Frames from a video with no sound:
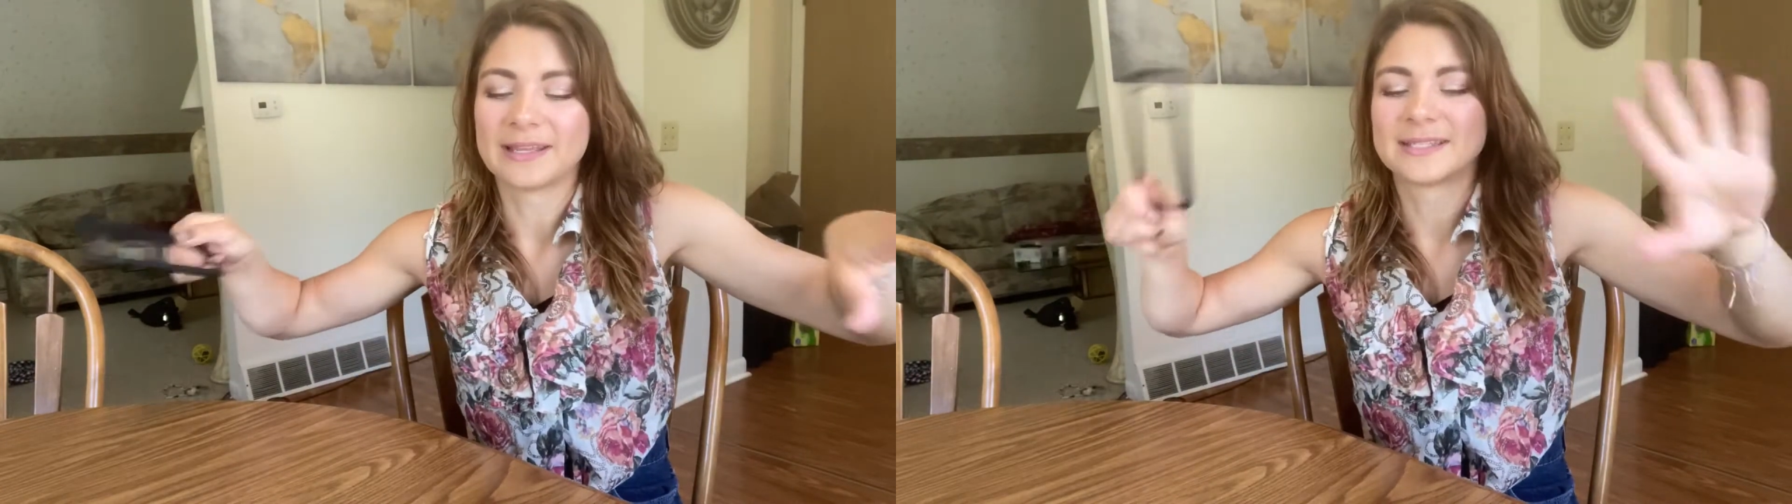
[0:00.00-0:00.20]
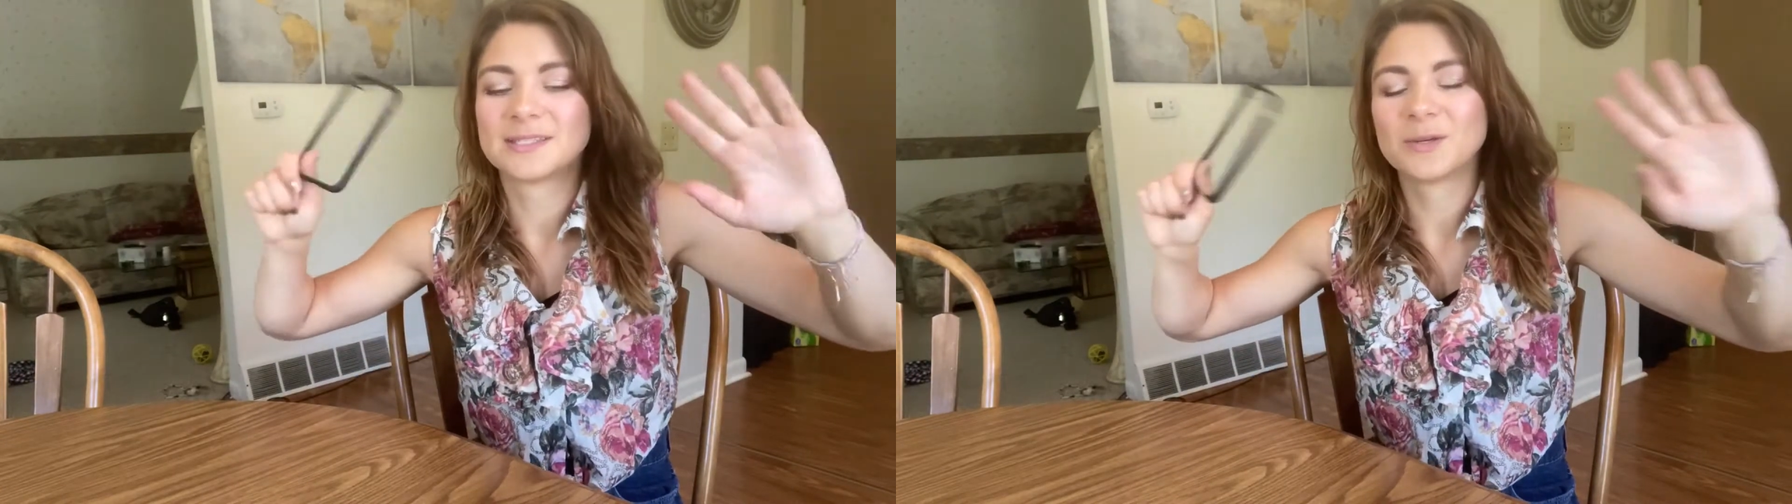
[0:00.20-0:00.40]

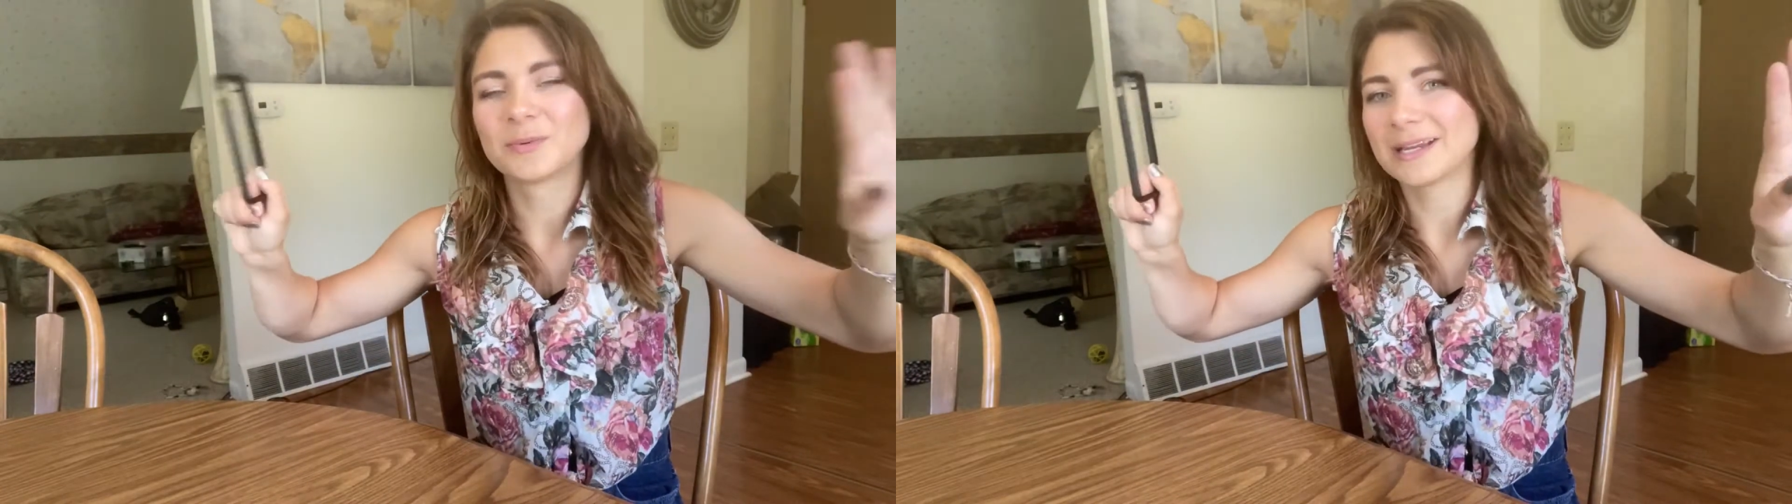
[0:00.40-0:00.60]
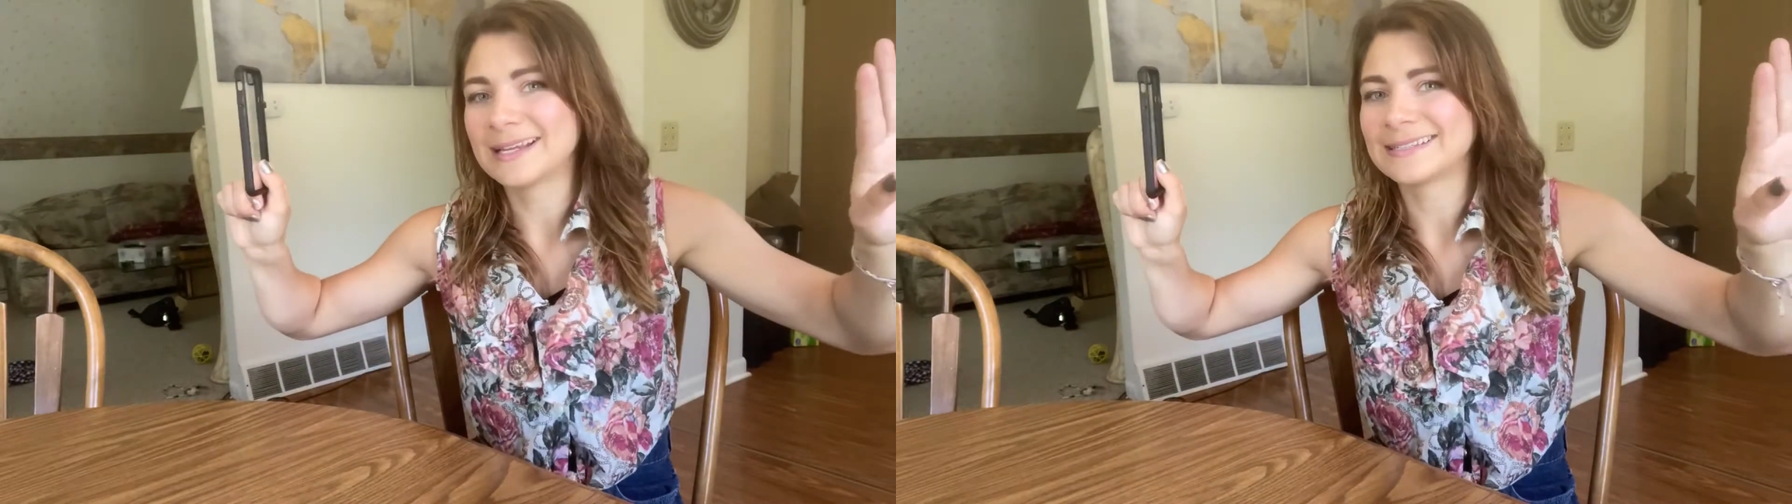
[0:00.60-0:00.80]
It's
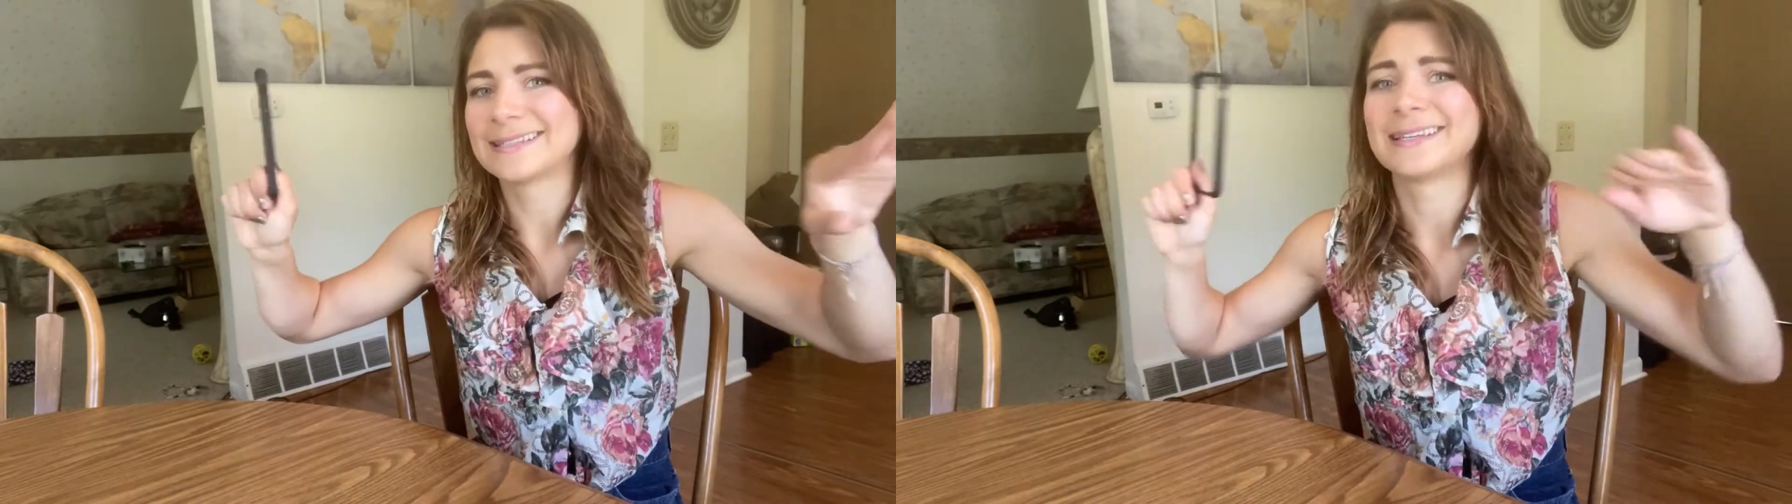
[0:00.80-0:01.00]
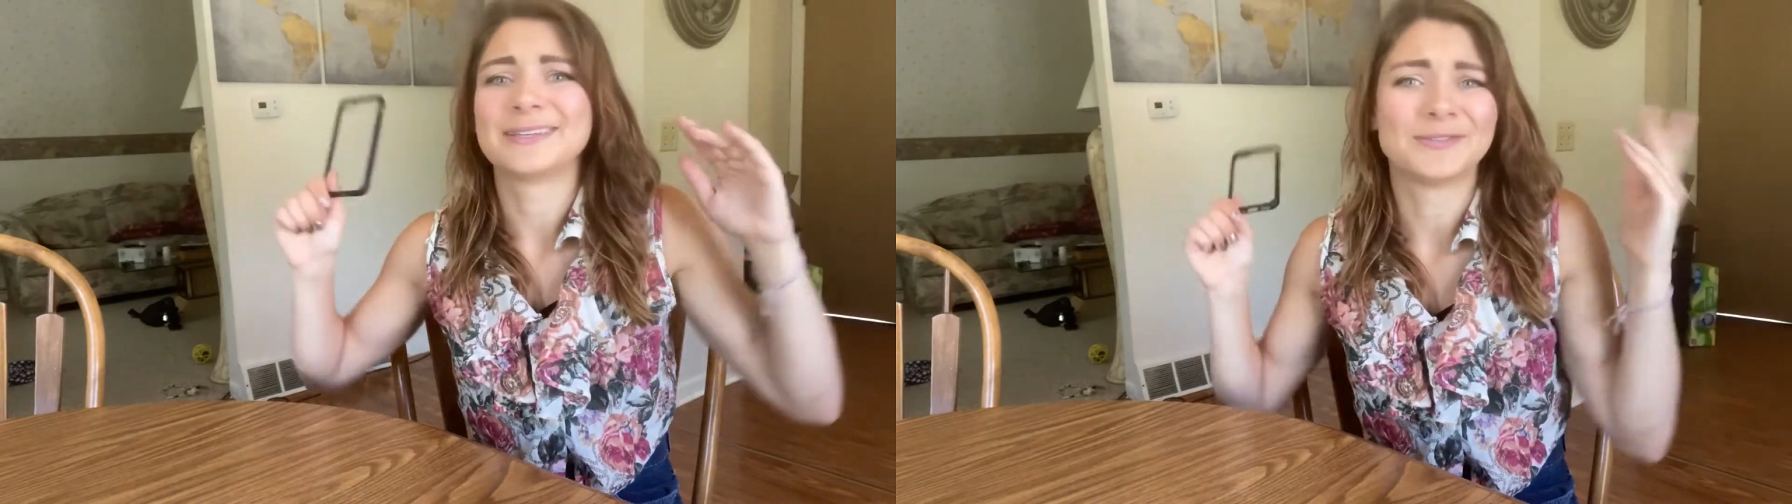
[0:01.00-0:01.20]
super easy.